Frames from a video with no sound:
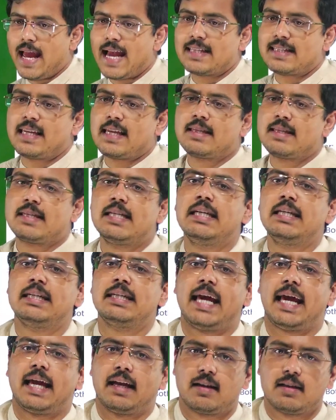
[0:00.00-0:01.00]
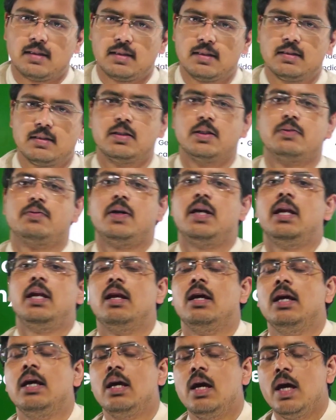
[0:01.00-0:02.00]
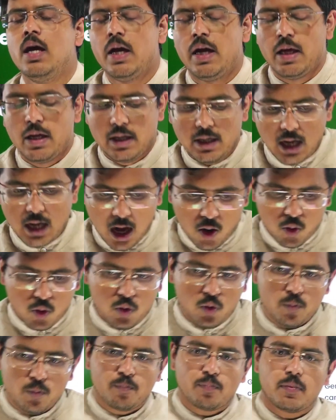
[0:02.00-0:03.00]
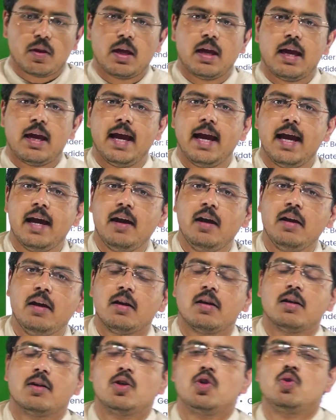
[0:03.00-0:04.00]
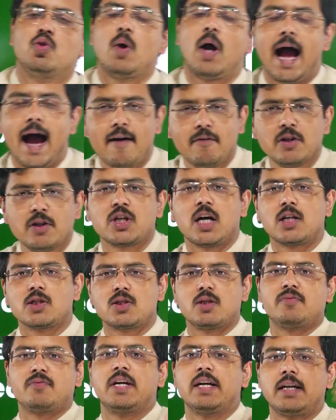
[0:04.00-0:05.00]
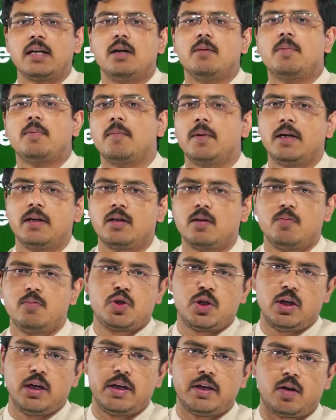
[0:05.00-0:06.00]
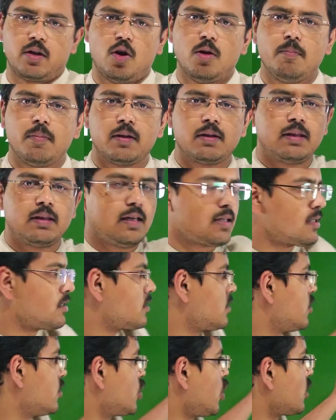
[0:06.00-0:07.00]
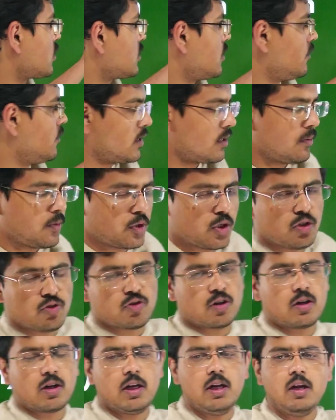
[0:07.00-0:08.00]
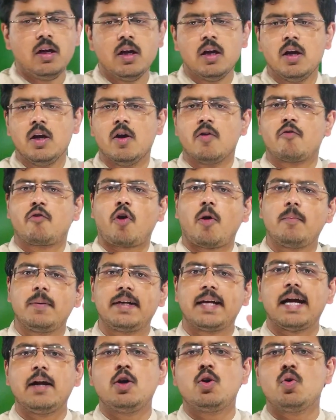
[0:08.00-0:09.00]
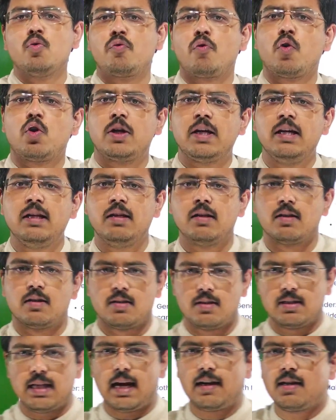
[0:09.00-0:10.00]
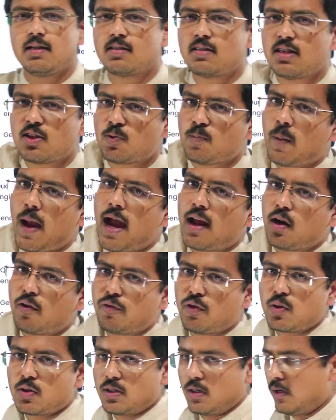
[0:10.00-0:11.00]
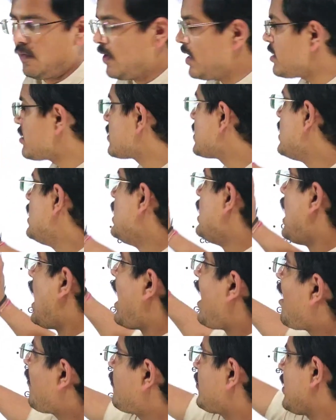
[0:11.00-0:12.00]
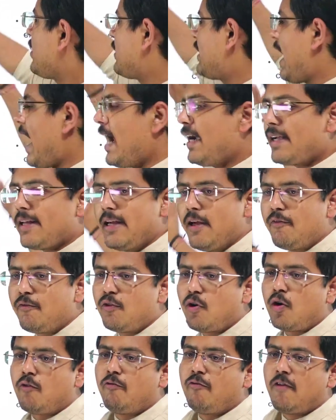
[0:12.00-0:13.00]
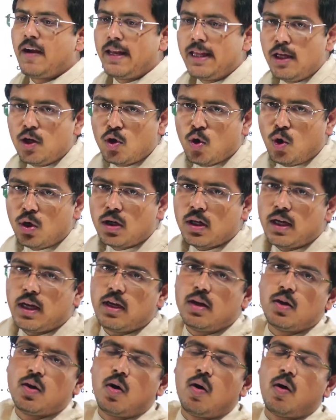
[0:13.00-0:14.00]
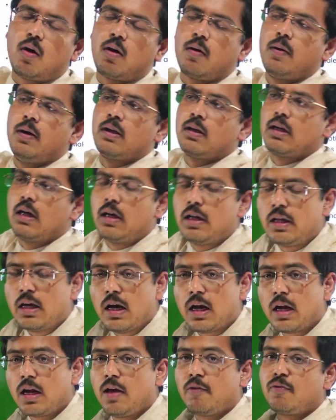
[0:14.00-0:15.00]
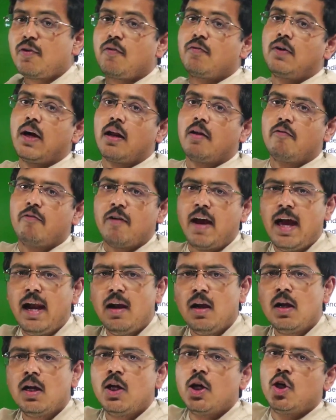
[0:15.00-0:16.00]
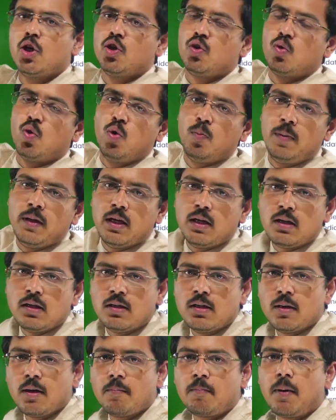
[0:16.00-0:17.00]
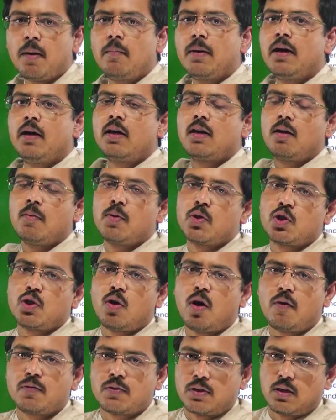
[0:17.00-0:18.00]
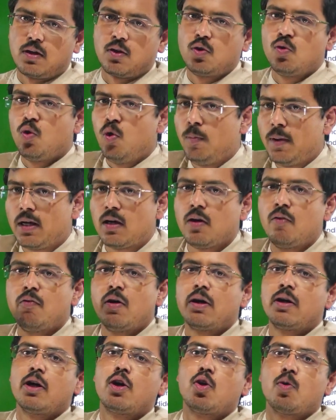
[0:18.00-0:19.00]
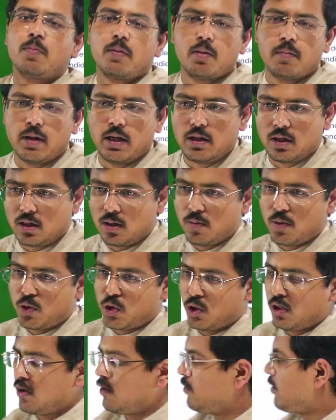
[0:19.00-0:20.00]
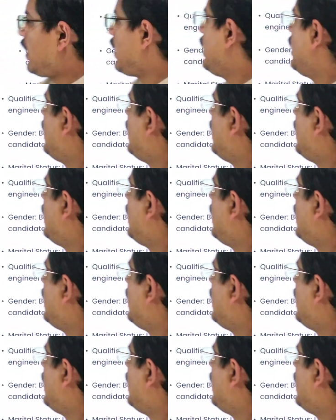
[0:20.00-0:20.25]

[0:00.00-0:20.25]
SSC Tech. Fine. Now, here, you have a chance of getting a permanent commission later on, but this short service commission generally from 10 to 14 years, that is the span of your service. After that, if you're very good in your career, if you've done well, you'll be a permanent commission officer. You'll be converted to permanent commission. Fine.